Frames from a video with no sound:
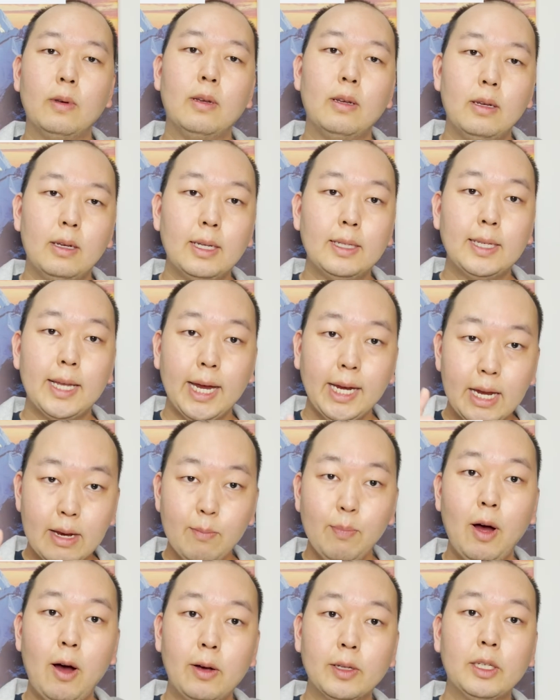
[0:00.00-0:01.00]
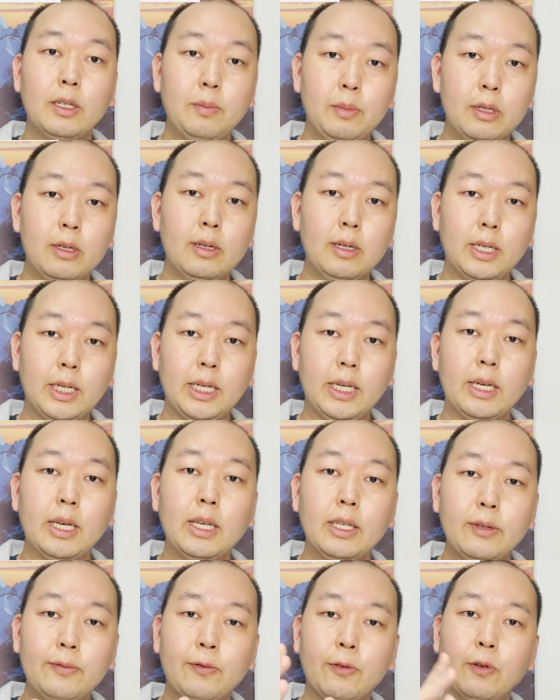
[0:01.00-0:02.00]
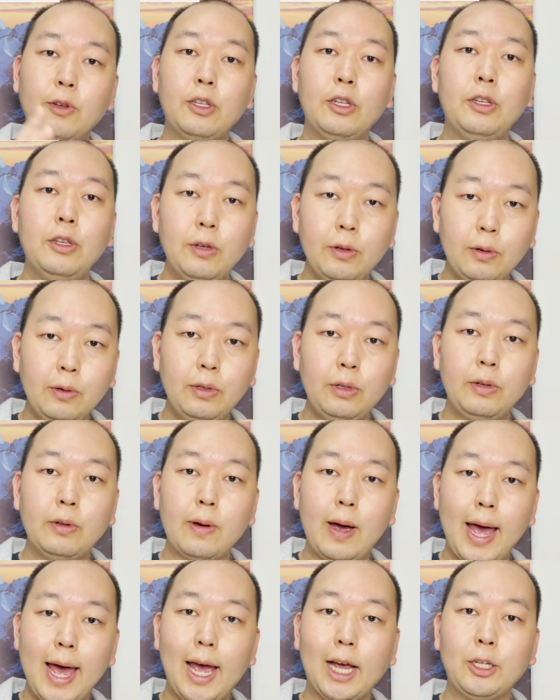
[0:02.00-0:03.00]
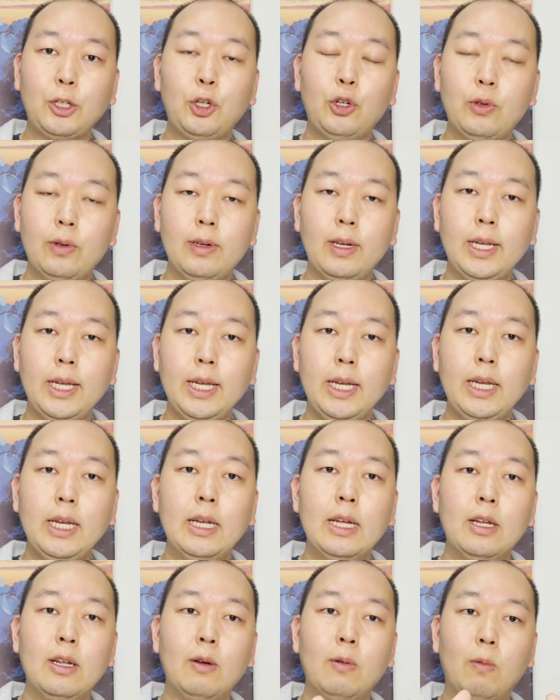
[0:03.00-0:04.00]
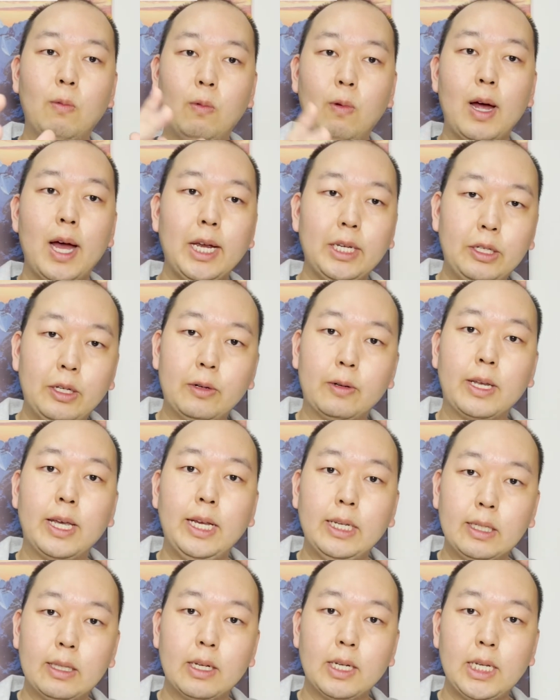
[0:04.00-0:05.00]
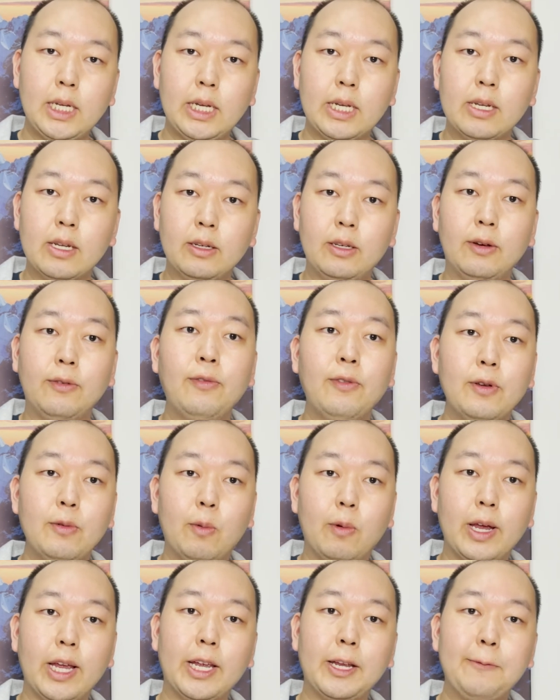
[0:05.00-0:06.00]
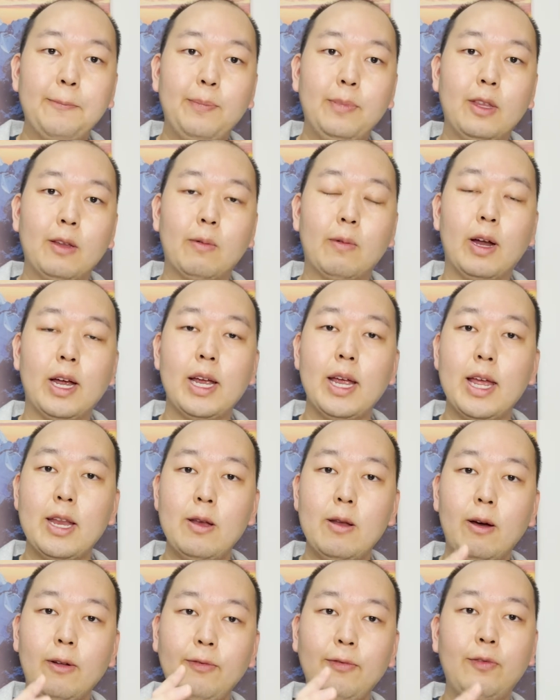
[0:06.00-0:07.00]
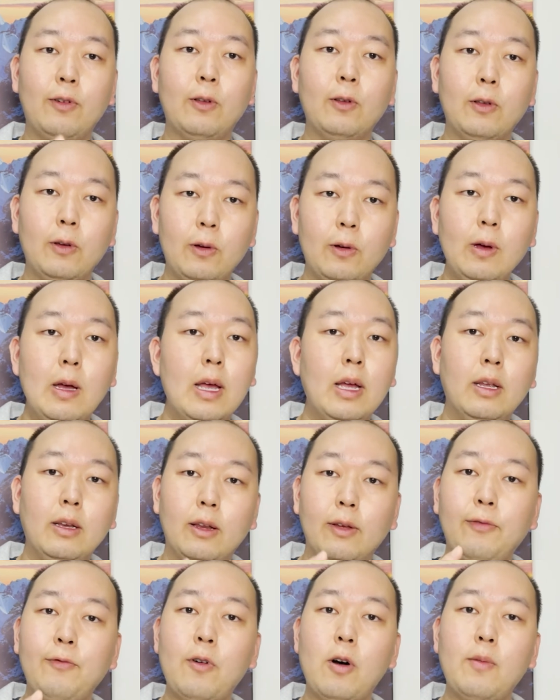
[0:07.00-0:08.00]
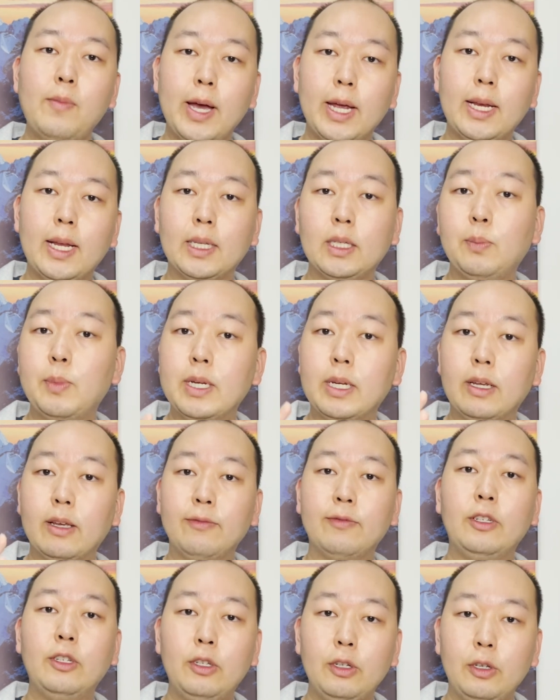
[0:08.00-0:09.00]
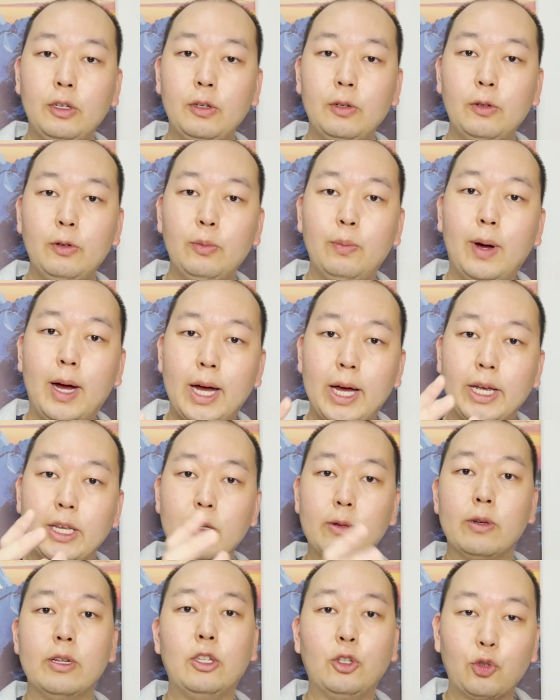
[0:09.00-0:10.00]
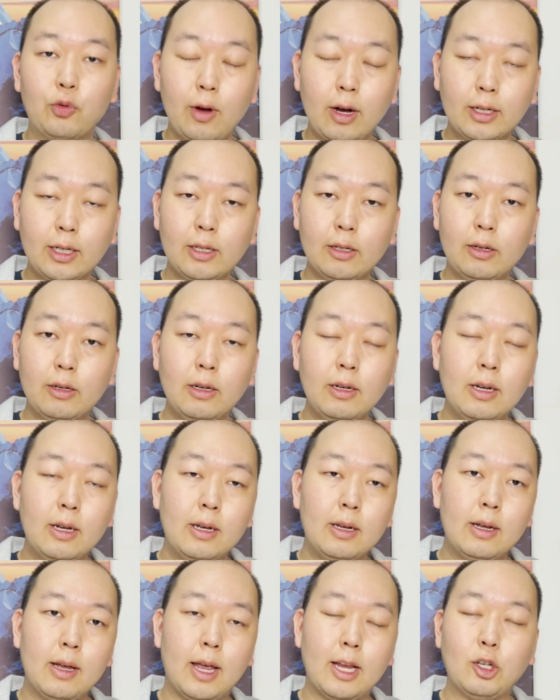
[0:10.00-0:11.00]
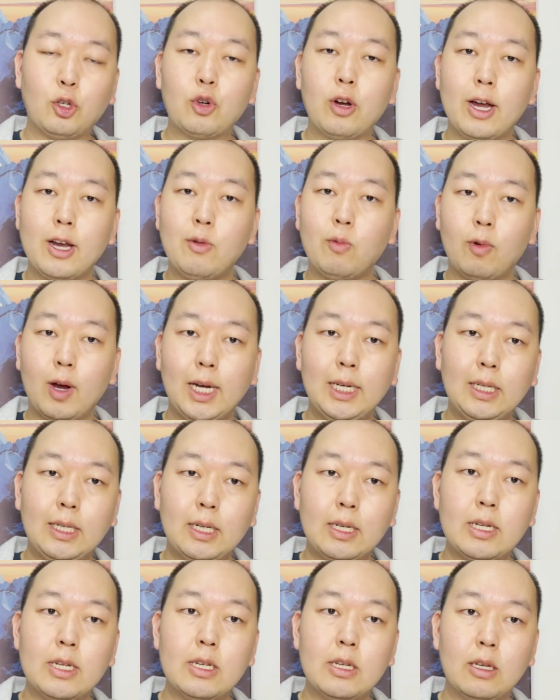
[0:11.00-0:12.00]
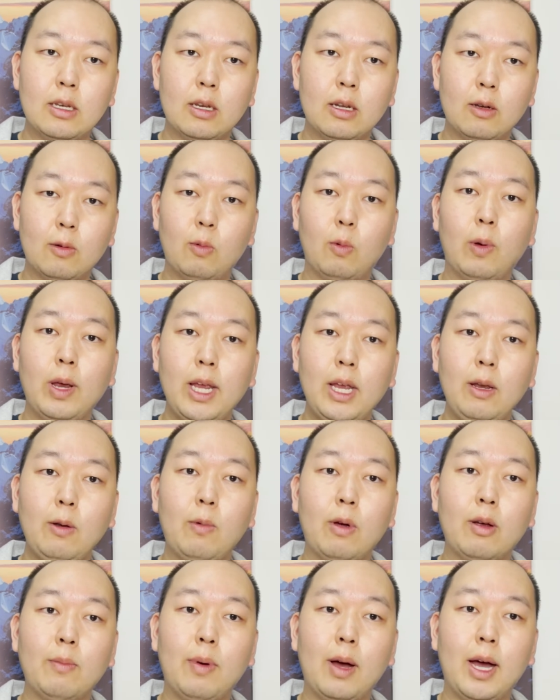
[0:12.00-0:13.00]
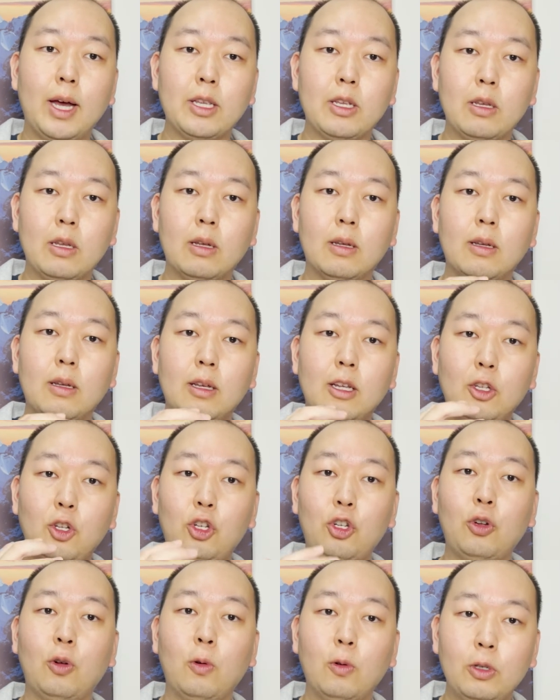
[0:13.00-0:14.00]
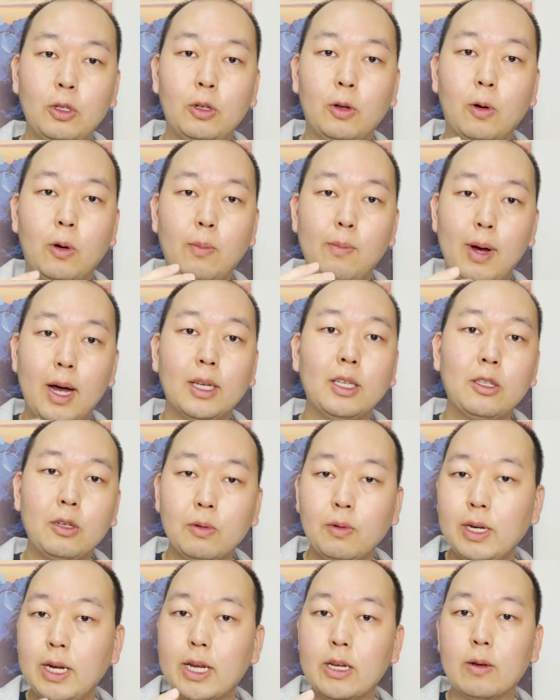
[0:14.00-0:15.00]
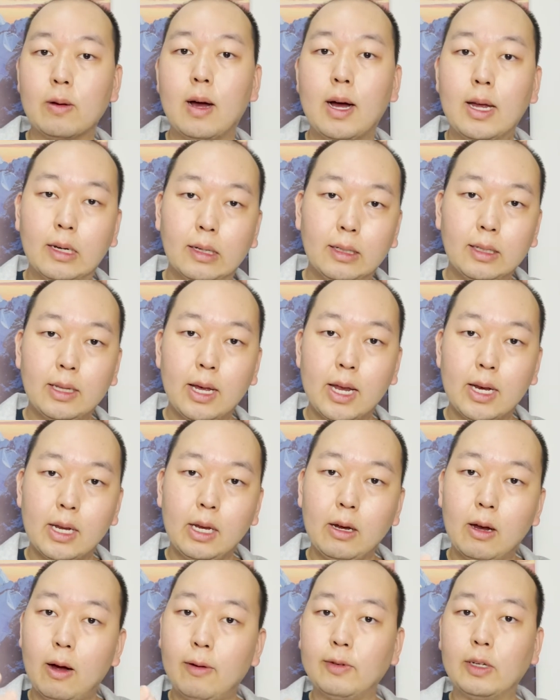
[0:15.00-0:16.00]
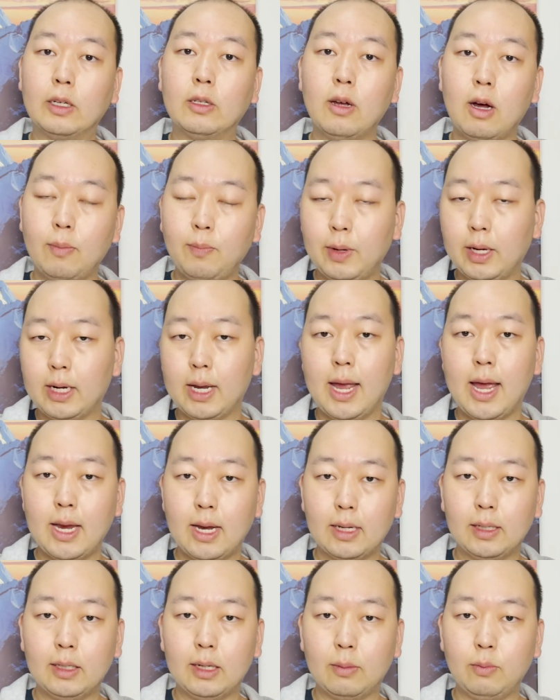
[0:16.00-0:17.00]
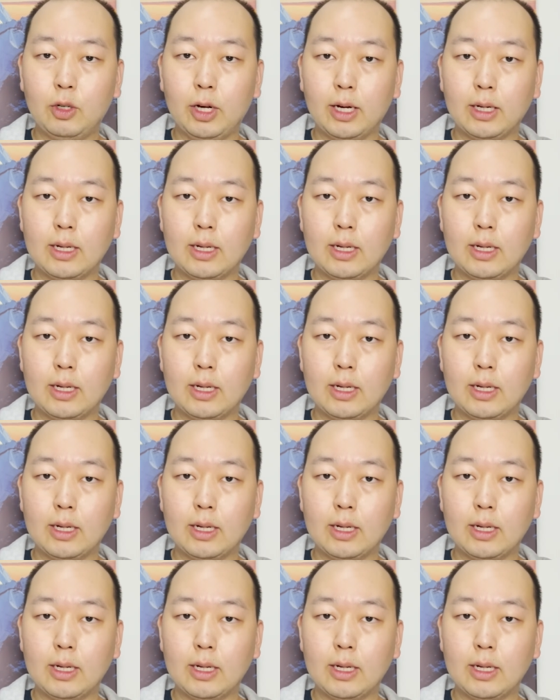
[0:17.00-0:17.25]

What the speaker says: The second possibility is for you to actually write your case study in a different way, right? And not follow the format that's been given to you by your instructor and try and write it in a way whereby it shows your mastery and your understanding of the topic and the subject